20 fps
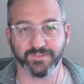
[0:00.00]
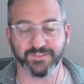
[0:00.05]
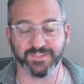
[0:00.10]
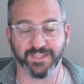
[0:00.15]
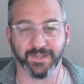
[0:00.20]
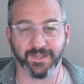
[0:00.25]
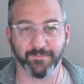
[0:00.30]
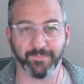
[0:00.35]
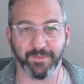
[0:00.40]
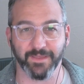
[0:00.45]

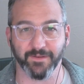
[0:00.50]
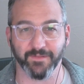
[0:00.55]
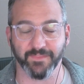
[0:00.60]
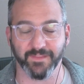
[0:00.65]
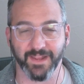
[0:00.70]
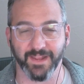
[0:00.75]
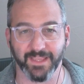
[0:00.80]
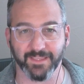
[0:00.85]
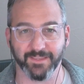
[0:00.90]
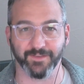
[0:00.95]
said it better
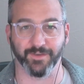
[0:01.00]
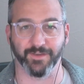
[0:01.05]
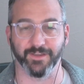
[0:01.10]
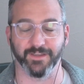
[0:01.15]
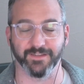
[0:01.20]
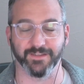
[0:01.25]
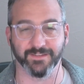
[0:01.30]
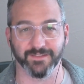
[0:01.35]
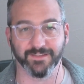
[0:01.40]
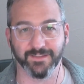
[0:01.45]
than I
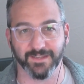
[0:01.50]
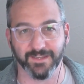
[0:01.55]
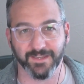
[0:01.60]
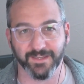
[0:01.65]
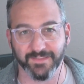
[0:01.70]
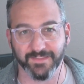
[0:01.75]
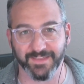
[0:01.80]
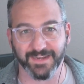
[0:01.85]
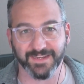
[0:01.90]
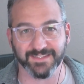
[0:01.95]
could.
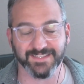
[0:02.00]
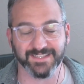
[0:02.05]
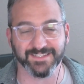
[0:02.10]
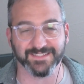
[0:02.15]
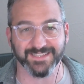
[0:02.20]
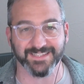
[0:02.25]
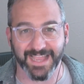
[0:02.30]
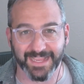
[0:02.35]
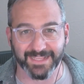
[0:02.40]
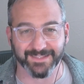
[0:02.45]
That is
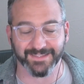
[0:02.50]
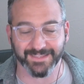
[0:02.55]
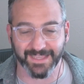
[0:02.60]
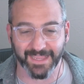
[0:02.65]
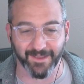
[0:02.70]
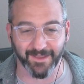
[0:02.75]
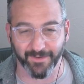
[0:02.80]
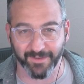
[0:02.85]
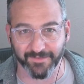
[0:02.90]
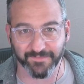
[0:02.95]
exactly
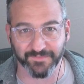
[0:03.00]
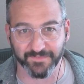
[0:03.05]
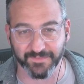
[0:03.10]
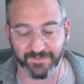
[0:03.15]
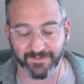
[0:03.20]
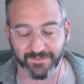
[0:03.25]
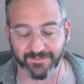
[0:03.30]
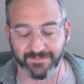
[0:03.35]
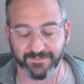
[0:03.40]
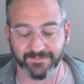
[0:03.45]
how I
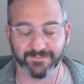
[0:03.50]
feel.